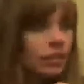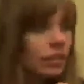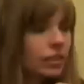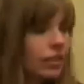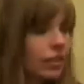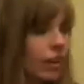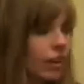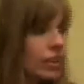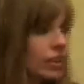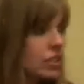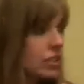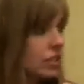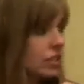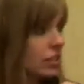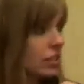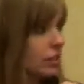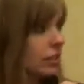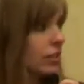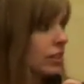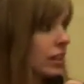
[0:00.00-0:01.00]
you know, I just
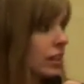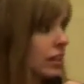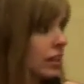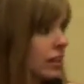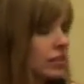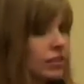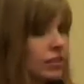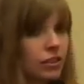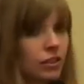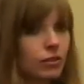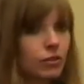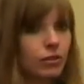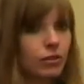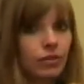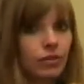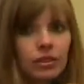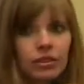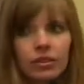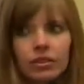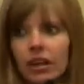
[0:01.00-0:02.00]
don't know that I can't
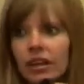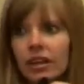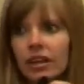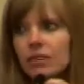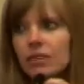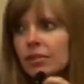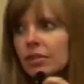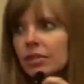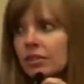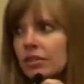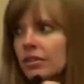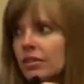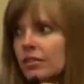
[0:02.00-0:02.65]
build